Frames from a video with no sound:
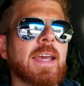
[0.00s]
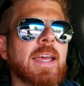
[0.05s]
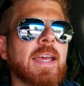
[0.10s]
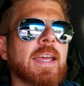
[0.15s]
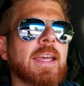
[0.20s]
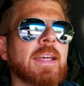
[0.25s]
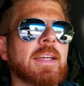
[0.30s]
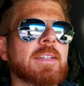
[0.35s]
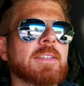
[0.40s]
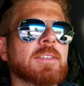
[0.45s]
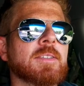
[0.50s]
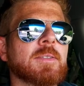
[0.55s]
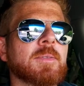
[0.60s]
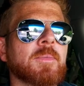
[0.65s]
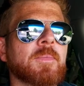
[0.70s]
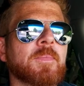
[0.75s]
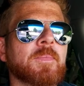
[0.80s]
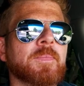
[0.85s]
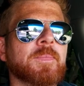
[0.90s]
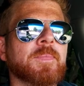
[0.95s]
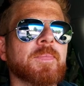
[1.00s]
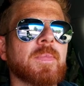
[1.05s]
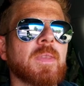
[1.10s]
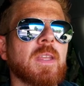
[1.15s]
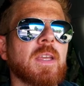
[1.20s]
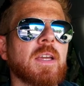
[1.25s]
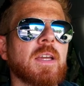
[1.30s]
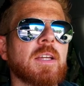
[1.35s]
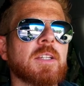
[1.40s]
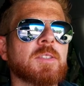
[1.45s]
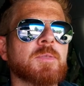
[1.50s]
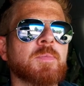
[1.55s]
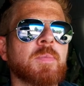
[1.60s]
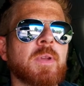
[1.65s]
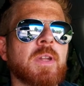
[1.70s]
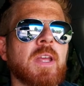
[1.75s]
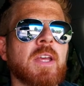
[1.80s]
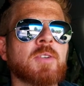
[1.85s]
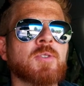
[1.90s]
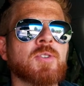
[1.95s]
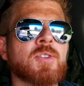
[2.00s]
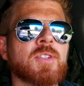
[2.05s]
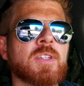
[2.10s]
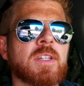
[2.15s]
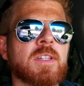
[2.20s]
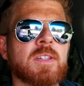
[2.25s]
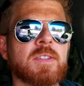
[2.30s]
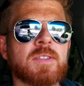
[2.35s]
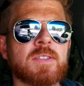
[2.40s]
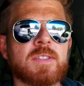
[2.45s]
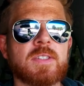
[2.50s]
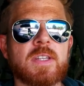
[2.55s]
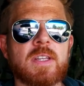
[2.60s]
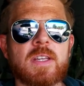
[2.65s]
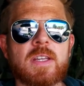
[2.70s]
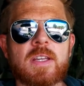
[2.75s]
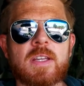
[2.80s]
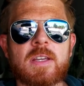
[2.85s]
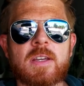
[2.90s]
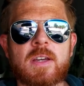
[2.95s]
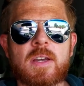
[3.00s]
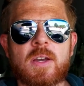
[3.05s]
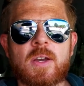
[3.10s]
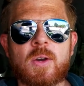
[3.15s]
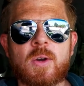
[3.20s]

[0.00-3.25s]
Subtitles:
And it's been interesting to see,